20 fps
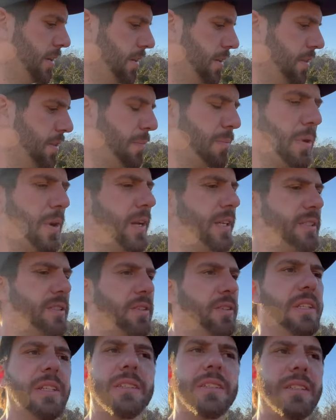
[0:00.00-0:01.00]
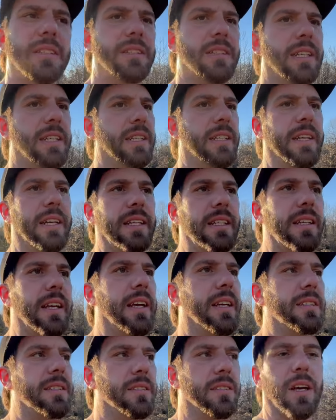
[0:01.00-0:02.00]
The brakes on these, this thing,
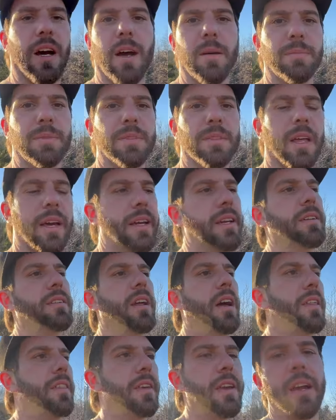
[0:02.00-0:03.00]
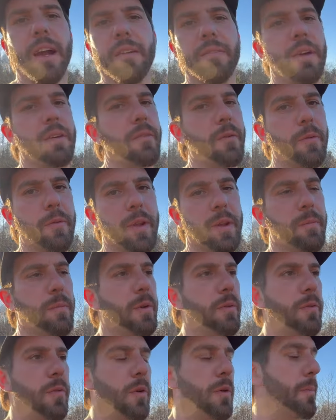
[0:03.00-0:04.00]
it stops like nothing I've ever ridden
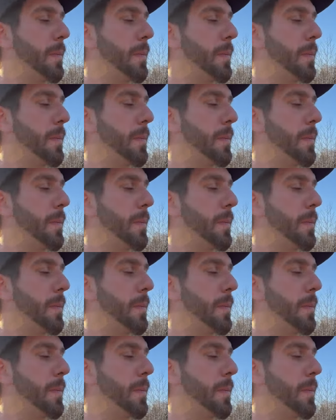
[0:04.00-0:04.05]
before.